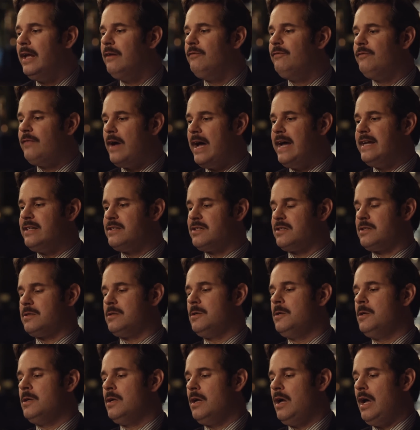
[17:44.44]
advice
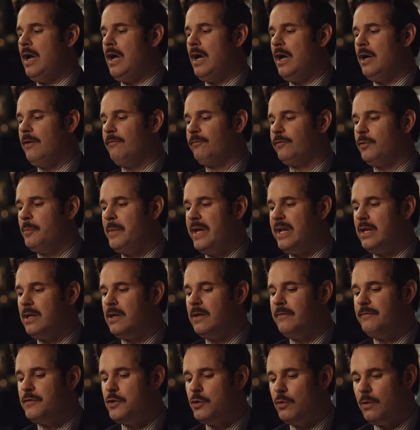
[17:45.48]
from any
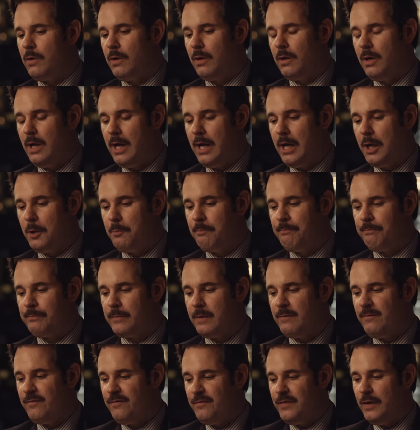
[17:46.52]
of your
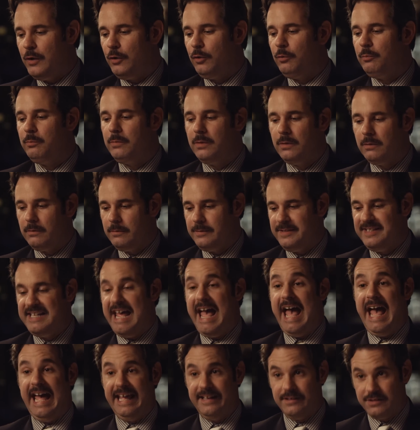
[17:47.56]
film
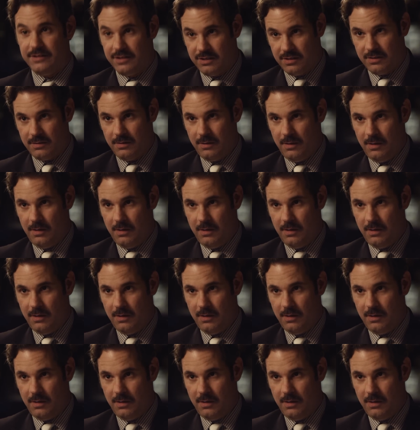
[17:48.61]
dads